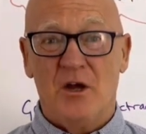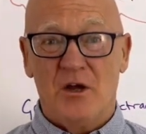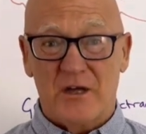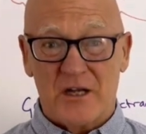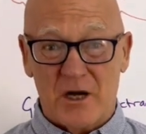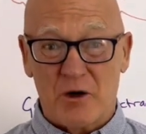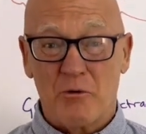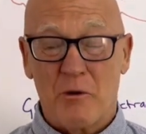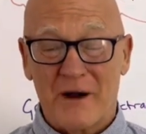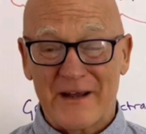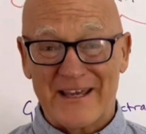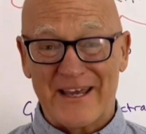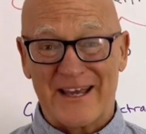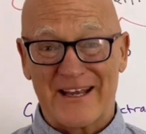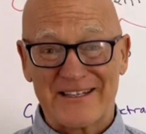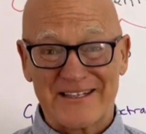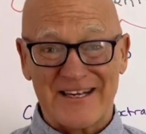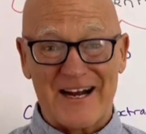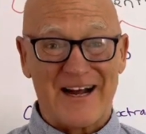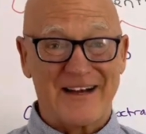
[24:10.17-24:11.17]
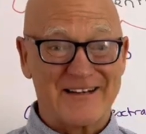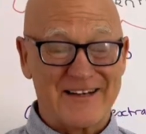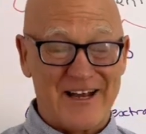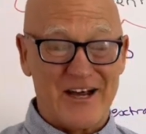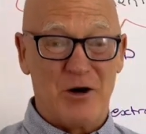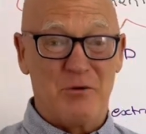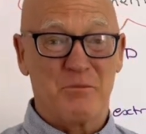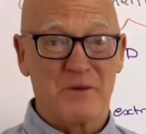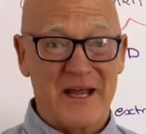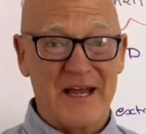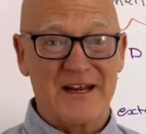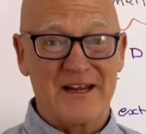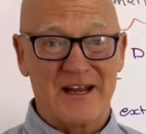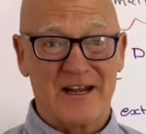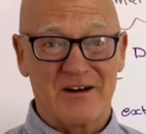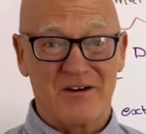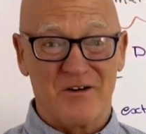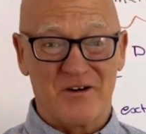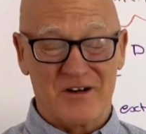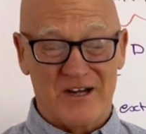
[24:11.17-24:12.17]
you know, a kickstart to help getting
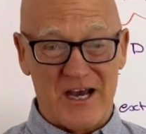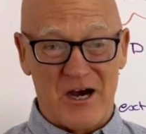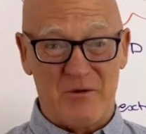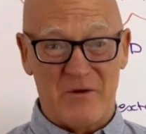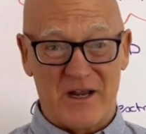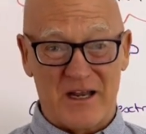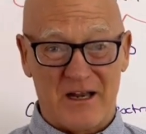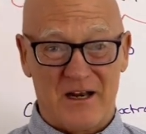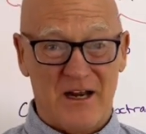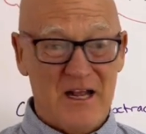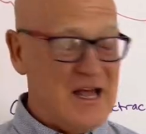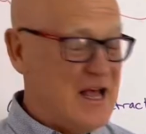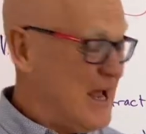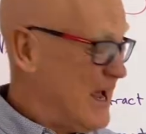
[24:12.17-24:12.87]
it going in.